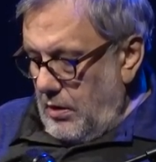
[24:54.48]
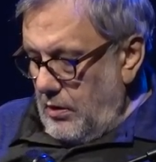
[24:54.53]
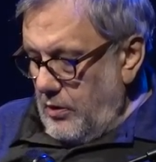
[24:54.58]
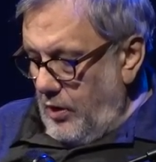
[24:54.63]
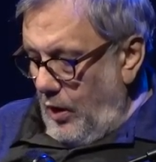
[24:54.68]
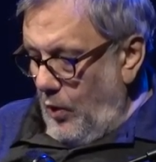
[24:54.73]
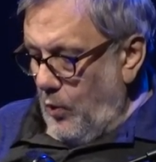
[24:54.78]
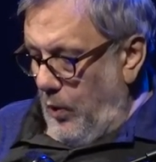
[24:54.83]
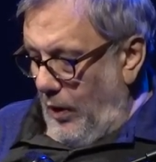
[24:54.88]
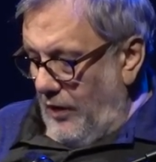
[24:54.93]

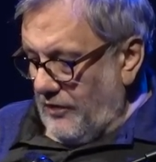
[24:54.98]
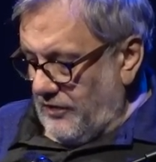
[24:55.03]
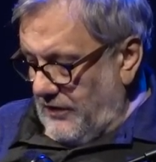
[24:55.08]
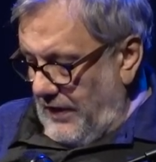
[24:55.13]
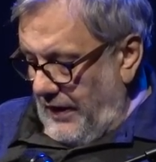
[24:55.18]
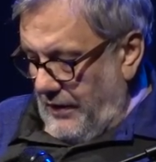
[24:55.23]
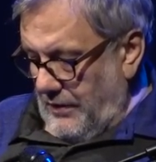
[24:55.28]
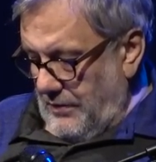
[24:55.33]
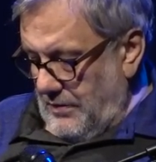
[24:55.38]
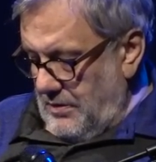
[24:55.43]
no
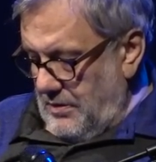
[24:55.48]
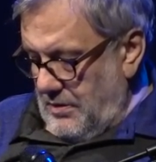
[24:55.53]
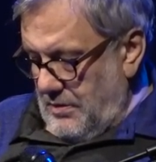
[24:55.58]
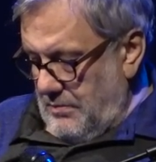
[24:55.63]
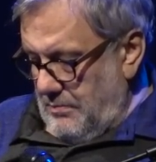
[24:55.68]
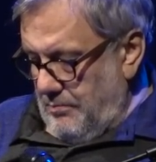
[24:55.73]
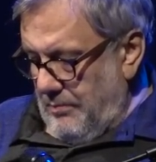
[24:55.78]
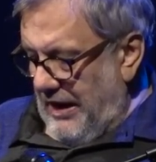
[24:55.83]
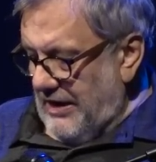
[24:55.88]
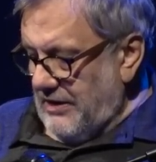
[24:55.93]
wonder
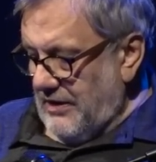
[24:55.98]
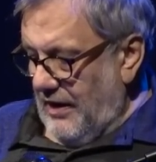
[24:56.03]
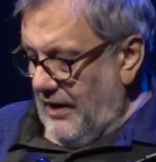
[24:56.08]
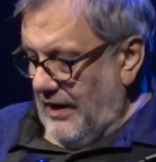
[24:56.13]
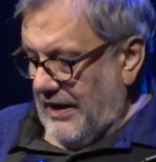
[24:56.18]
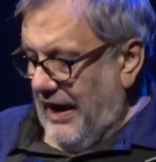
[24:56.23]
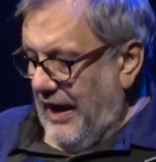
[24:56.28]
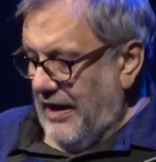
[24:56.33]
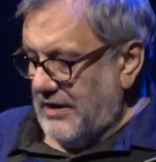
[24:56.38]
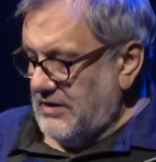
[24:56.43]
many
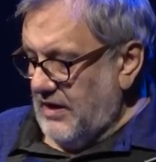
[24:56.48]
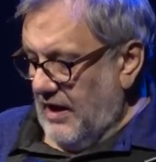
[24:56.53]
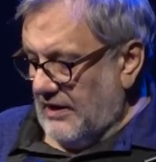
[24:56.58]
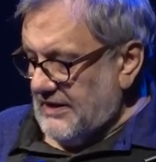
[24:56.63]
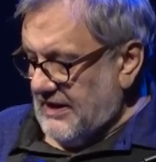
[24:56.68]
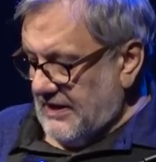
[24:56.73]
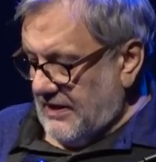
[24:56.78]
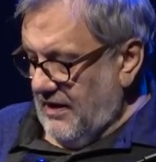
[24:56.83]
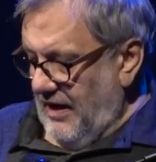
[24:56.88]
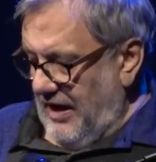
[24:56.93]

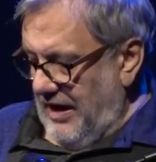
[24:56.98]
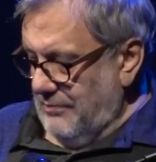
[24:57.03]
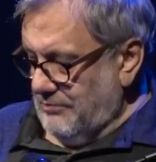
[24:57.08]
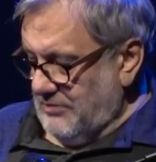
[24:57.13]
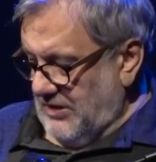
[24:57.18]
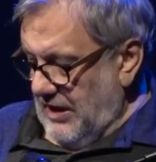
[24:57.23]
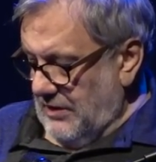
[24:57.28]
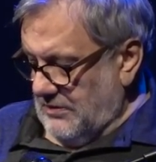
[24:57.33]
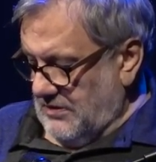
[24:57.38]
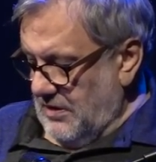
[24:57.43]
Lacanians
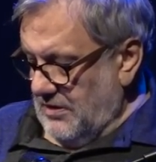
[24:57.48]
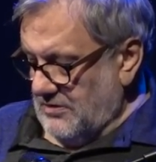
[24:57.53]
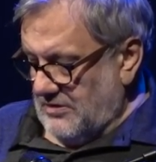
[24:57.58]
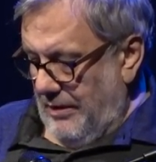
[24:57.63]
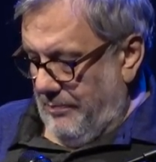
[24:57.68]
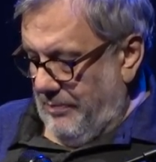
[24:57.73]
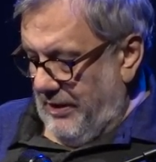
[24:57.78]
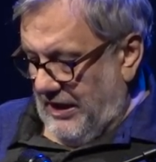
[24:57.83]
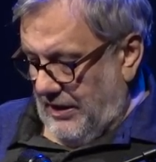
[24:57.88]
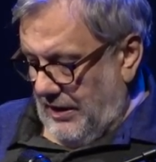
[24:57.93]
claim that
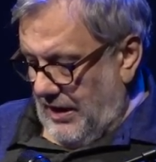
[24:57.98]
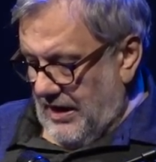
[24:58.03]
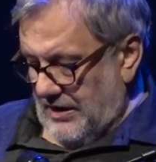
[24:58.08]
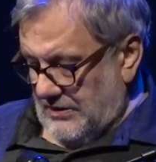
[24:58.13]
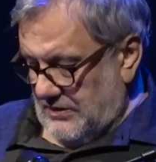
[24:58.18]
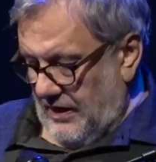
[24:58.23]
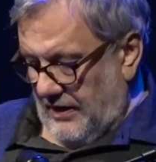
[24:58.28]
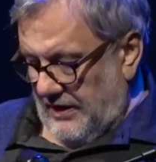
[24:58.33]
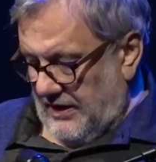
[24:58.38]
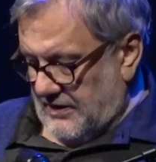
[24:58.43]
the big
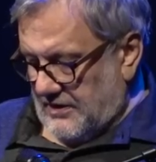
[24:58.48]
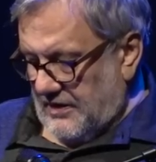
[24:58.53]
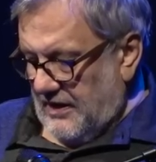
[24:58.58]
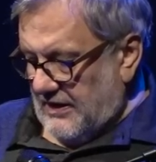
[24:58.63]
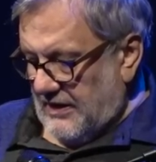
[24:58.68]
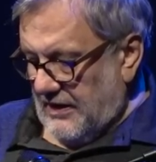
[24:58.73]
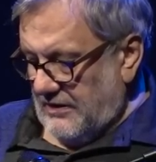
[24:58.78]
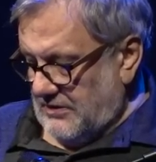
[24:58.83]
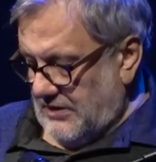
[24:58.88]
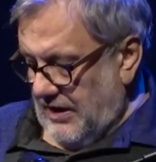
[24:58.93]
other is
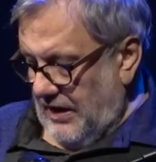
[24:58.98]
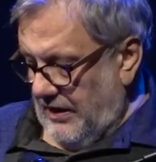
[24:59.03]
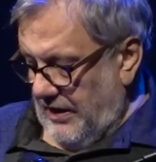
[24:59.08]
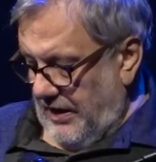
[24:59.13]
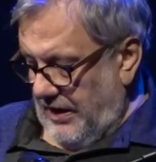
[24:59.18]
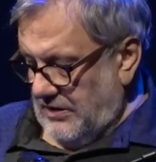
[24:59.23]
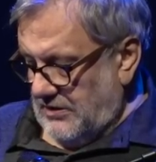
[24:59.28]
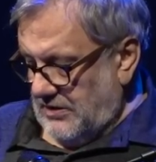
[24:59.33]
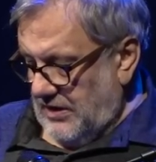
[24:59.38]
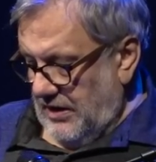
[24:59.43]

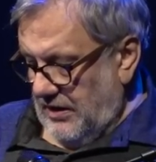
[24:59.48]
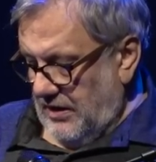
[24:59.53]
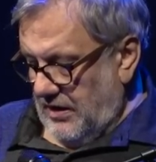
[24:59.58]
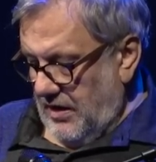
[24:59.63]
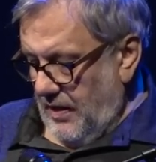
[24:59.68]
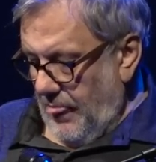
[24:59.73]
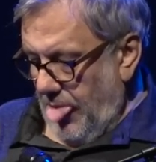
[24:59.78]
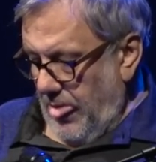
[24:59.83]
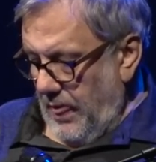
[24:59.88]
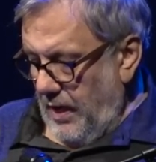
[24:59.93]
disintegrating.
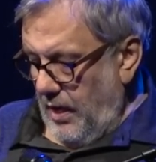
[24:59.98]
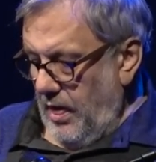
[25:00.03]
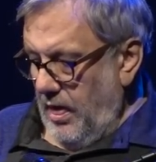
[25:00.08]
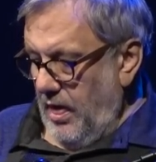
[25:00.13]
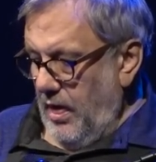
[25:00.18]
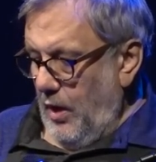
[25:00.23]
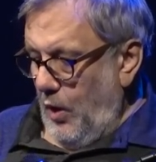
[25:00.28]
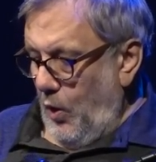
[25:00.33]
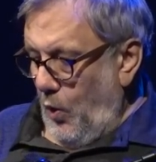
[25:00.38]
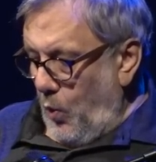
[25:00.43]

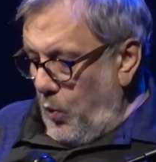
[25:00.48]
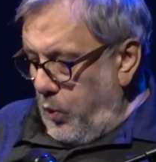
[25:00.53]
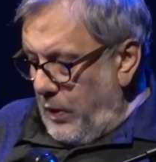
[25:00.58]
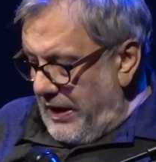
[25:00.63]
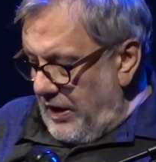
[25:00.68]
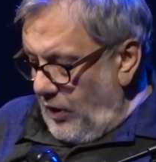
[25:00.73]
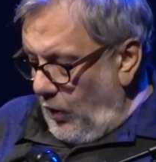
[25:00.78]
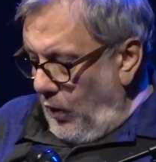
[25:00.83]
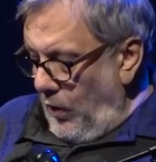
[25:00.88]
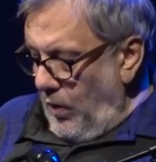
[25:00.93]

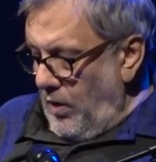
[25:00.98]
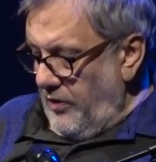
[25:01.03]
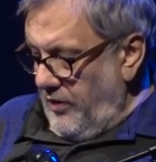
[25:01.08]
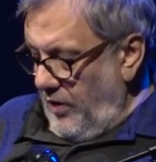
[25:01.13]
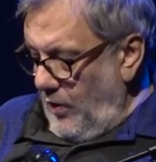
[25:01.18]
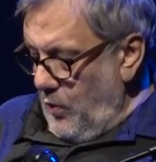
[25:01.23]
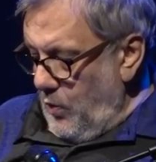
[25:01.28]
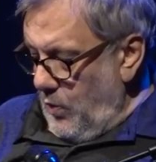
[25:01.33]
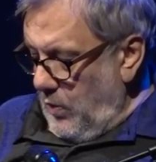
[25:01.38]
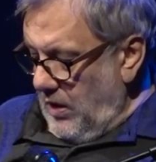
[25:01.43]
We all
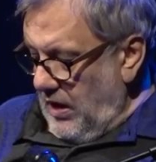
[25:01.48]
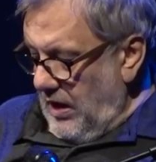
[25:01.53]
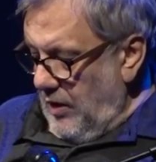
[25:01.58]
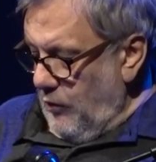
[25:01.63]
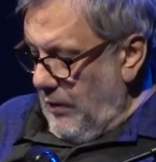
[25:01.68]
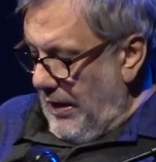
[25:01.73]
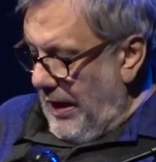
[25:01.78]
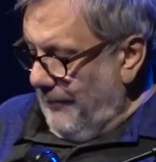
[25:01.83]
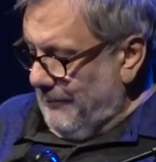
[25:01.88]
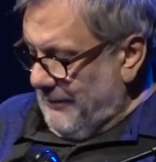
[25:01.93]
know
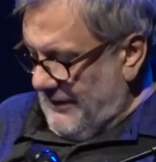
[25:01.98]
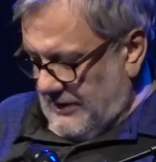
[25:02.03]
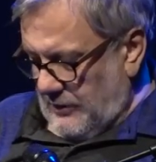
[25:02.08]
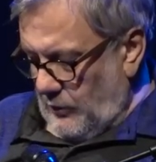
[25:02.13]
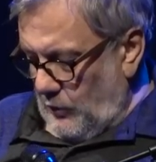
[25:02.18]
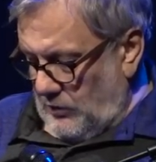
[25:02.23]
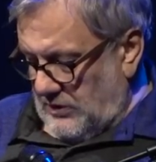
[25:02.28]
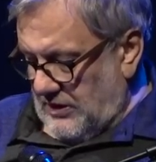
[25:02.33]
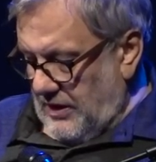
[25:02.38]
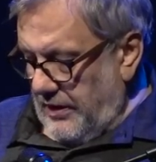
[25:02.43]
how
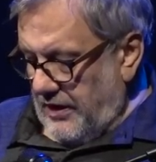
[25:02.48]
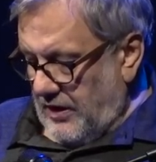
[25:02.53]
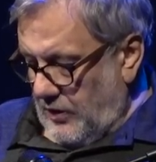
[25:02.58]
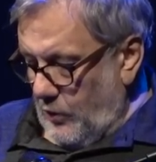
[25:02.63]
absolutely